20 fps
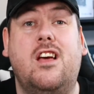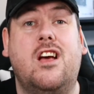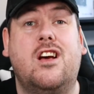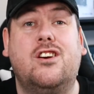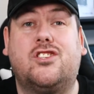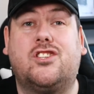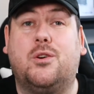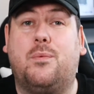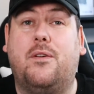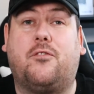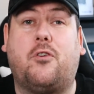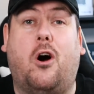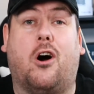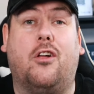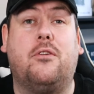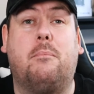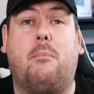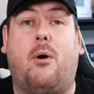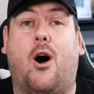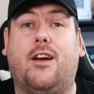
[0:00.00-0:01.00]
So we've got the
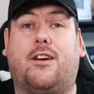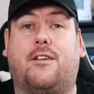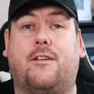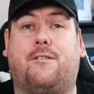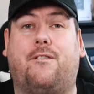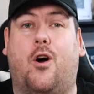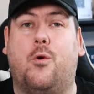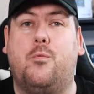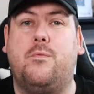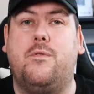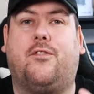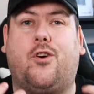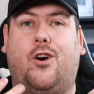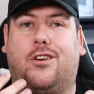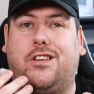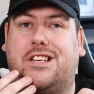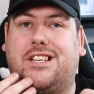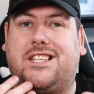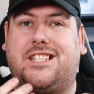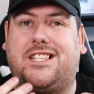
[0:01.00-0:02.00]
microphone, we've got you
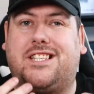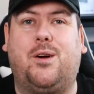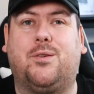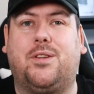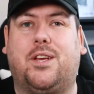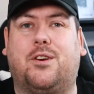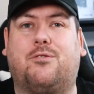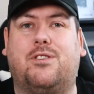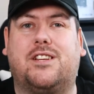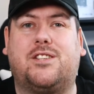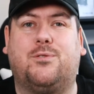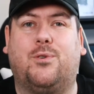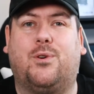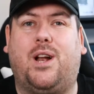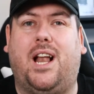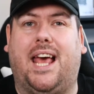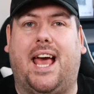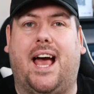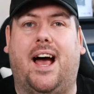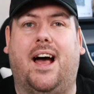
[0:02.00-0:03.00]
sounding crystal
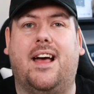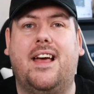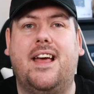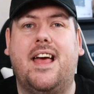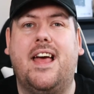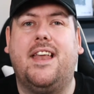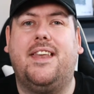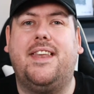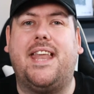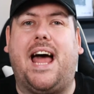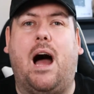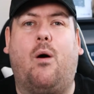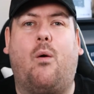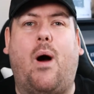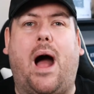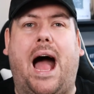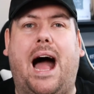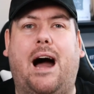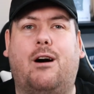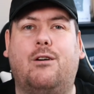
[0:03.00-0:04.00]
clear. Now,
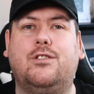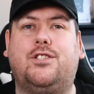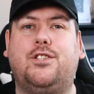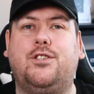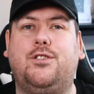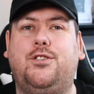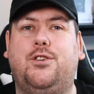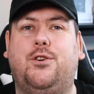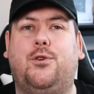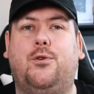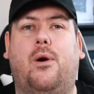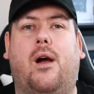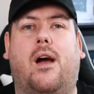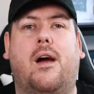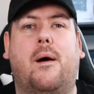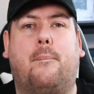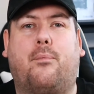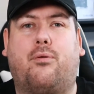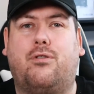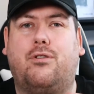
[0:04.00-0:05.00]
how do you
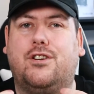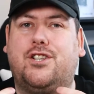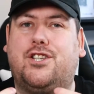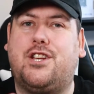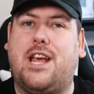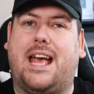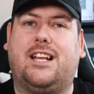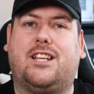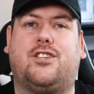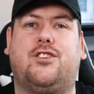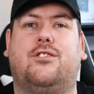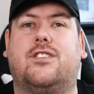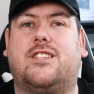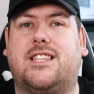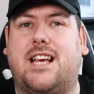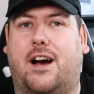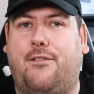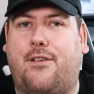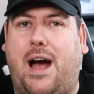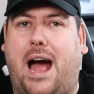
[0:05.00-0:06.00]
project
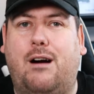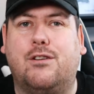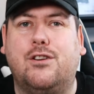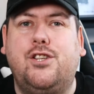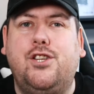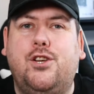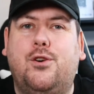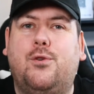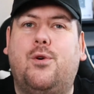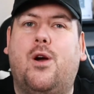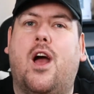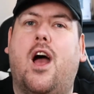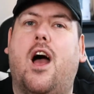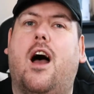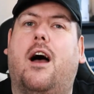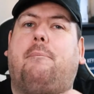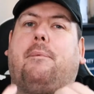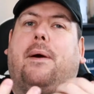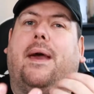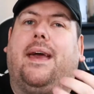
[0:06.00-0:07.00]
yourself? How do you
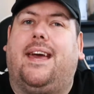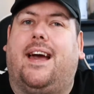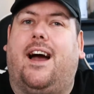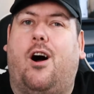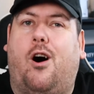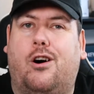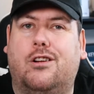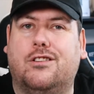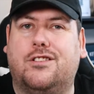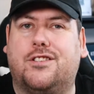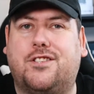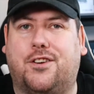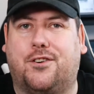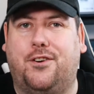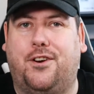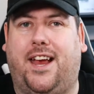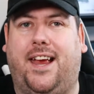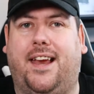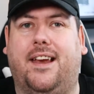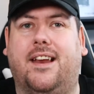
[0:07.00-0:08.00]
appear on
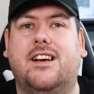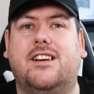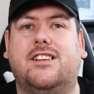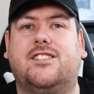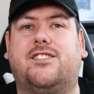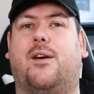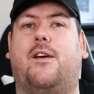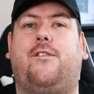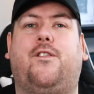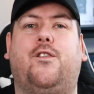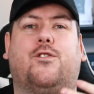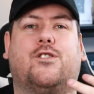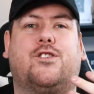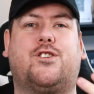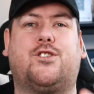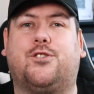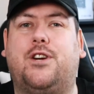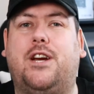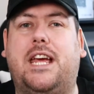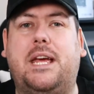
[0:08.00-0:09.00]
screen? So if you're
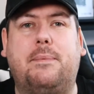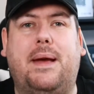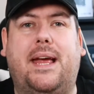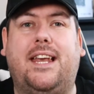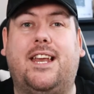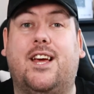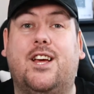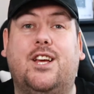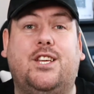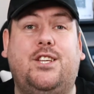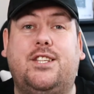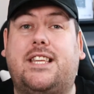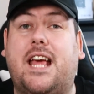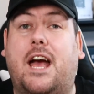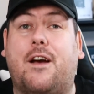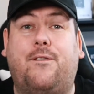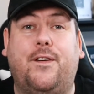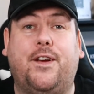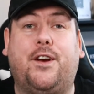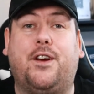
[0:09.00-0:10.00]
streaming, you're
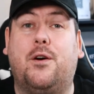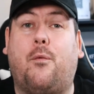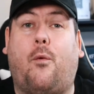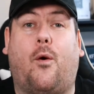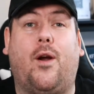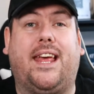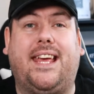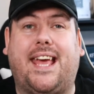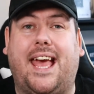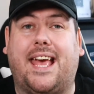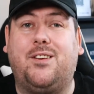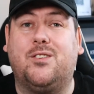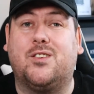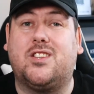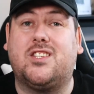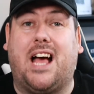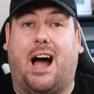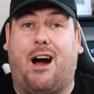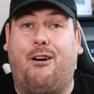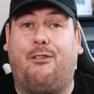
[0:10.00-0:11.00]
definitely going to want to get
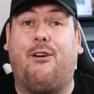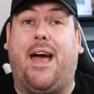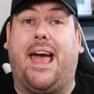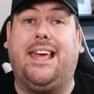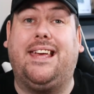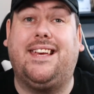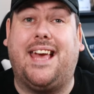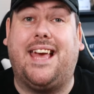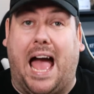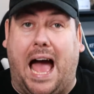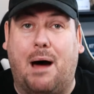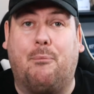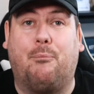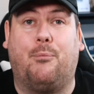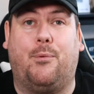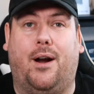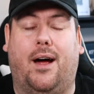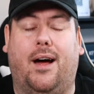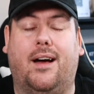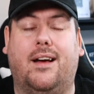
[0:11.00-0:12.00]
yourself a camera.